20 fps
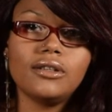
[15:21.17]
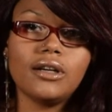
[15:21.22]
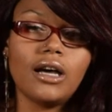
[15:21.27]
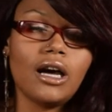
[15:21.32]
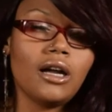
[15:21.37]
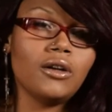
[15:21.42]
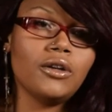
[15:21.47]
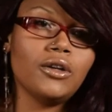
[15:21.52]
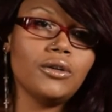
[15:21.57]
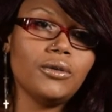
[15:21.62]
I
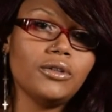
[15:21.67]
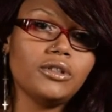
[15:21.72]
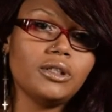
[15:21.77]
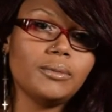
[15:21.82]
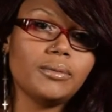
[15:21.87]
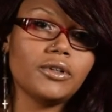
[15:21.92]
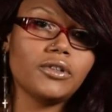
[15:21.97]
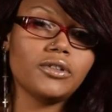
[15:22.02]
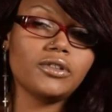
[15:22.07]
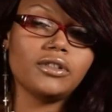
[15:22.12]
don't know who this
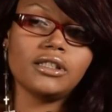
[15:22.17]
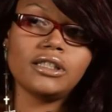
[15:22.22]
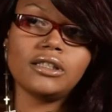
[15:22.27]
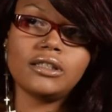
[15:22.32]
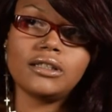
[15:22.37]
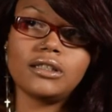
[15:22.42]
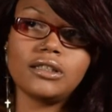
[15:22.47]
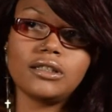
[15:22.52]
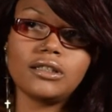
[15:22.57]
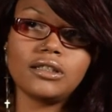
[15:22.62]
person
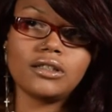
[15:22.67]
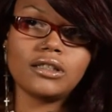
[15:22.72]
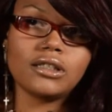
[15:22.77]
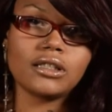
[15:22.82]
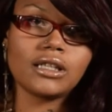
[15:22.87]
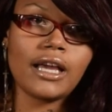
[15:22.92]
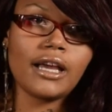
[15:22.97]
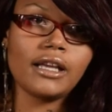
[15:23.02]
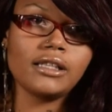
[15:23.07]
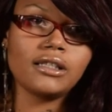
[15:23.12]
is. This is a
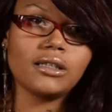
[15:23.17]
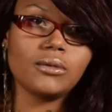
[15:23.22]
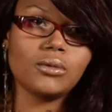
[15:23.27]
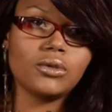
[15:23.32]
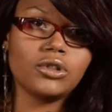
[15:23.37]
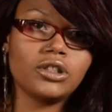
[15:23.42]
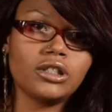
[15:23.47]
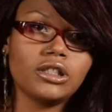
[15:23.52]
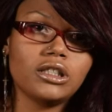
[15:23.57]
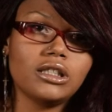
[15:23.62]
case that we're
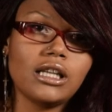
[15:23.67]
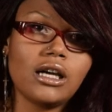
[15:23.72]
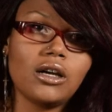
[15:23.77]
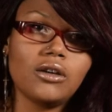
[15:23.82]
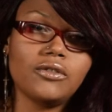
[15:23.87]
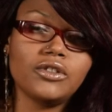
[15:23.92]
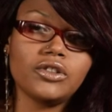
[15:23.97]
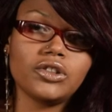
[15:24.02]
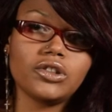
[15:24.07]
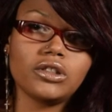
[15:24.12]
just now
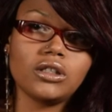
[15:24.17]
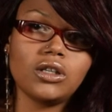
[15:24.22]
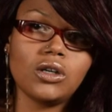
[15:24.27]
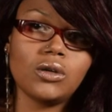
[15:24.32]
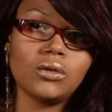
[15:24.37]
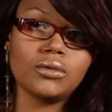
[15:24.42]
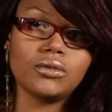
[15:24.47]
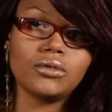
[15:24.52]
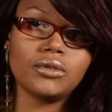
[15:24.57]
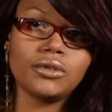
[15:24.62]
officially
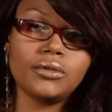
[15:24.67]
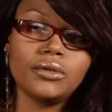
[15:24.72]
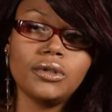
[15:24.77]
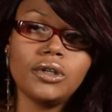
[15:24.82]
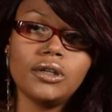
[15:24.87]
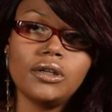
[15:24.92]
going through.